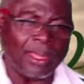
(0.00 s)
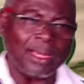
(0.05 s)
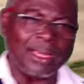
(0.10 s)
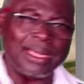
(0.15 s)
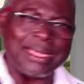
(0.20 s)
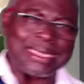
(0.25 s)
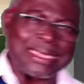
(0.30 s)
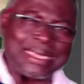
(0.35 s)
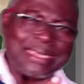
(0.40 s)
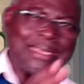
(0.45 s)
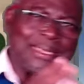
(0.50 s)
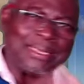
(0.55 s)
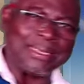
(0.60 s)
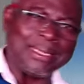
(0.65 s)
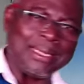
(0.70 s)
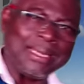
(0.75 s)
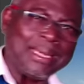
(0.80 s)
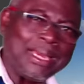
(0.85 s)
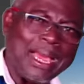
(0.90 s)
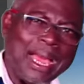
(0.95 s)
Listen,
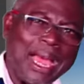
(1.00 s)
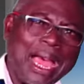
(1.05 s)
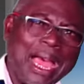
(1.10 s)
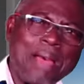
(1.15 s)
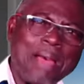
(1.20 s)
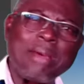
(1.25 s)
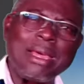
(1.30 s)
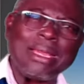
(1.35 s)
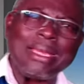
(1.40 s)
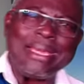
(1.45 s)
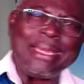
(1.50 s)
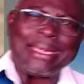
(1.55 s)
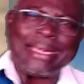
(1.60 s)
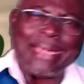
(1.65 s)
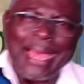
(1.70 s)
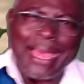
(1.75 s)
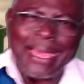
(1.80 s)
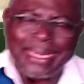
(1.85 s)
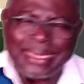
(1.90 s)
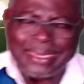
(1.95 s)

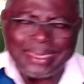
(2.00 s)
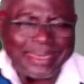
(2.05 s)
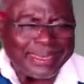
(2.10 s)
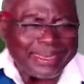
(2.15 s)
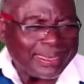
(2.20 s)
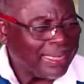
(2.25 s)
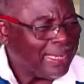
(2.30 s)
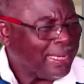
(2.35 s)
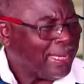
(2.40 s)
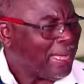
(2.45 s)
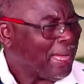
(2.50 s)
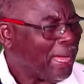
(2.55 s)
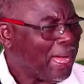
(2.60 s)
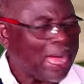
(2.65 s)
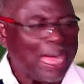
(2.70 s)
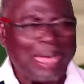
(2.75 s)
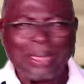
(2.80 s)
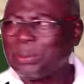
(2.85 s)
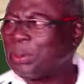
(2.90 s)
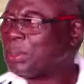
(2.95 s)
Amalekites
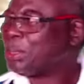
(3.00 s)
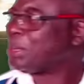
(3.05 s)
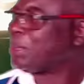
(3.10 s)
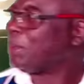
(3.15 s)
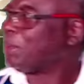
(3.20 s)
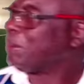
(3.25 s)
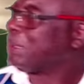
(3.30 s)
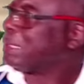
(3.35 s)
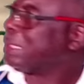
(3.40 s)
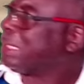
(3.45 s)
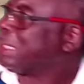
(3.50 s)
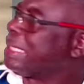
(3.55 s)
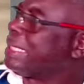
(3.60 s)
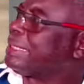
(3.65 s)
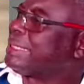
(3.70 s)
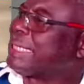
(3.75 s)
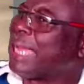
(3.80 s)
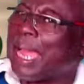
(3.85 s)
are not some great